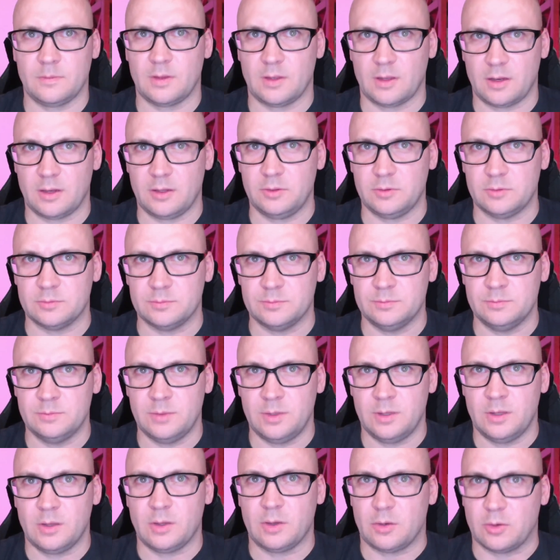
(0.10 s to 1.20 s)
Hello,
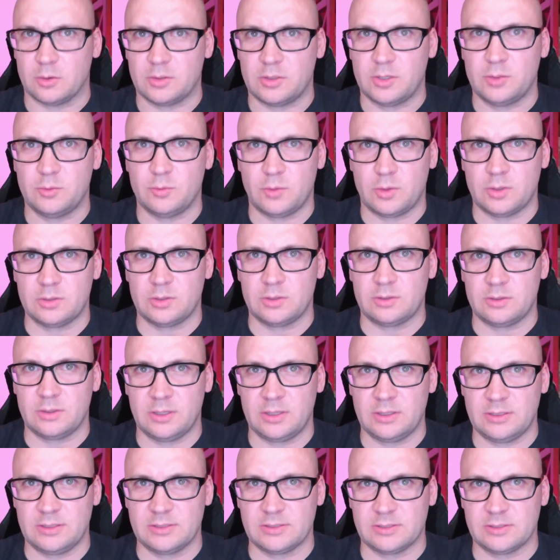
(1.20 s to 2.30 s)
Kotlin
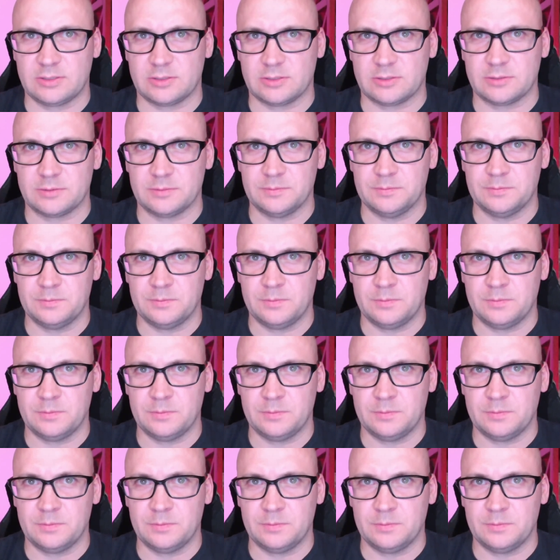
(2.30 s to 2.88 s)
1.9 is here.